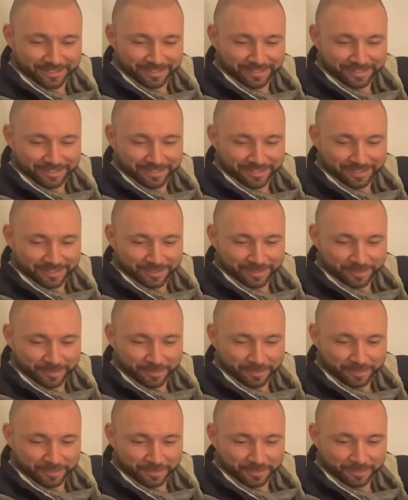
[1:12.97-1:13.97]

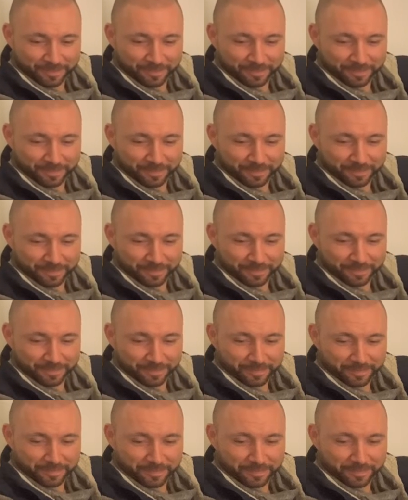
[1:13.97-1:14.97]

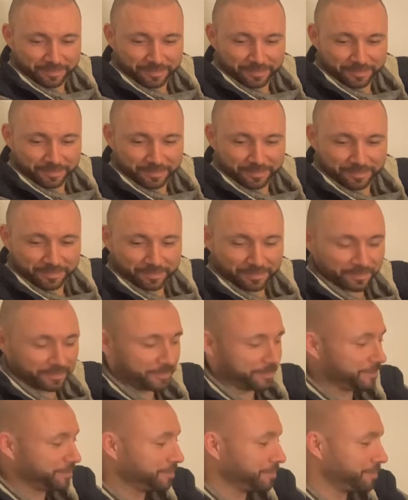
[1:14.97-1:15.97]

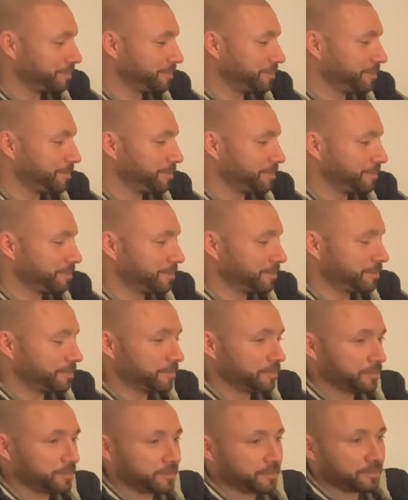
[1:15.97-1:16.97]

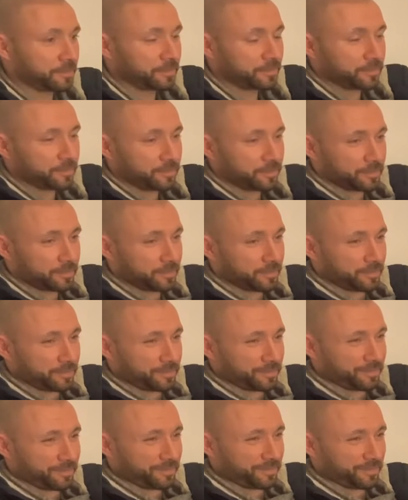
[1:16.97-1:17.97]

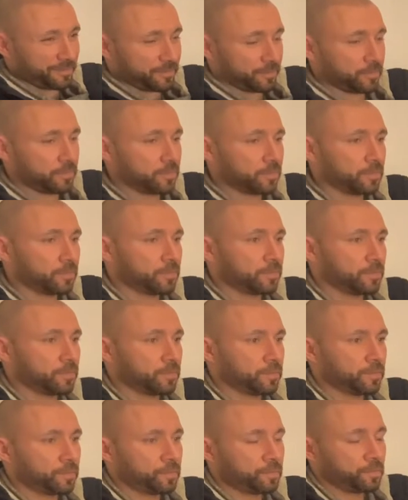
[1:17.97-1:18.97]

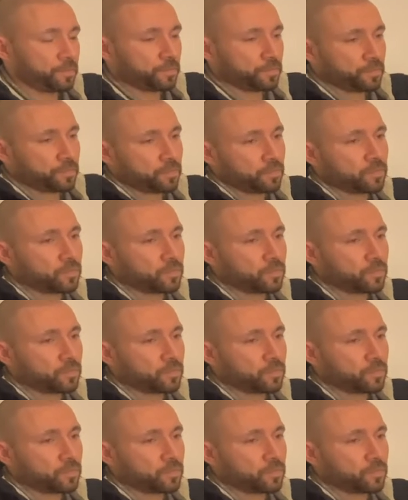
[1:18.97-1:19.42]
(not speaking)